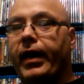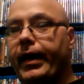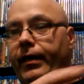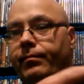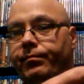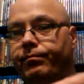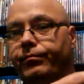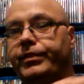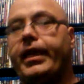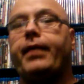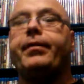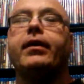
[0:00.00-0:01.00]
by
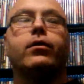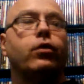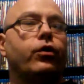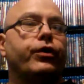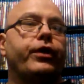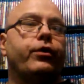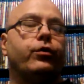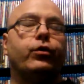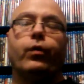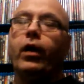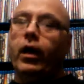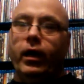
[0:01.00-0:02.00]
Damian Clark here, who